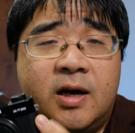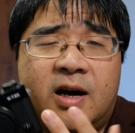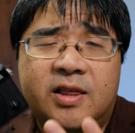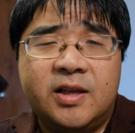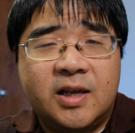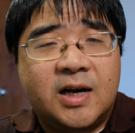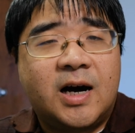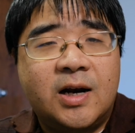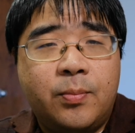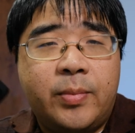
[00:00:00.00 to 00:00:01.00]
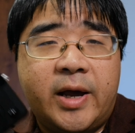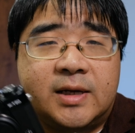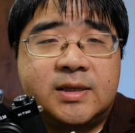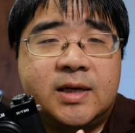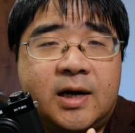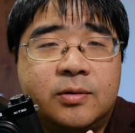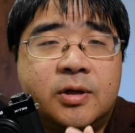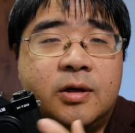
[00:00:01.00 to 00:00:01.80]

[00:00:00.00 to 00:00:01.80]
I think they kind of maxed out